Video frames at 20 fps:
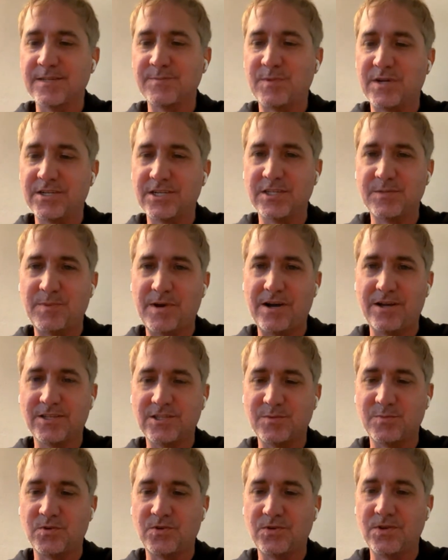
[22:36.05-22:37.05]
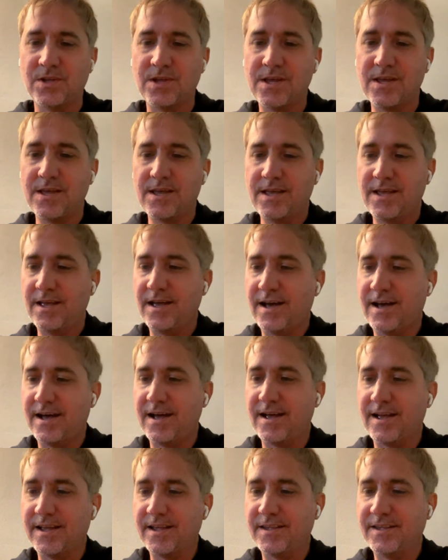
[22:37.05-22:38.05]
as much as possible
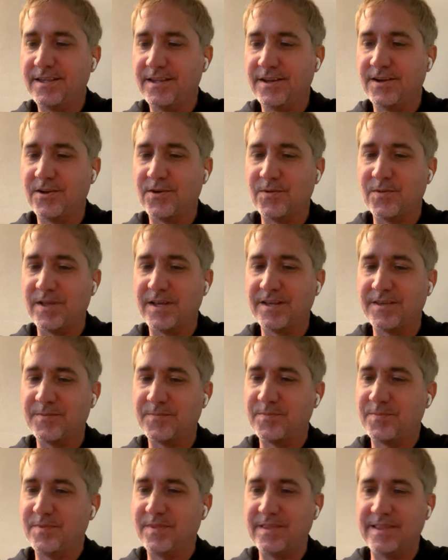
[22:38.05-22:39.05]
uh, you know, like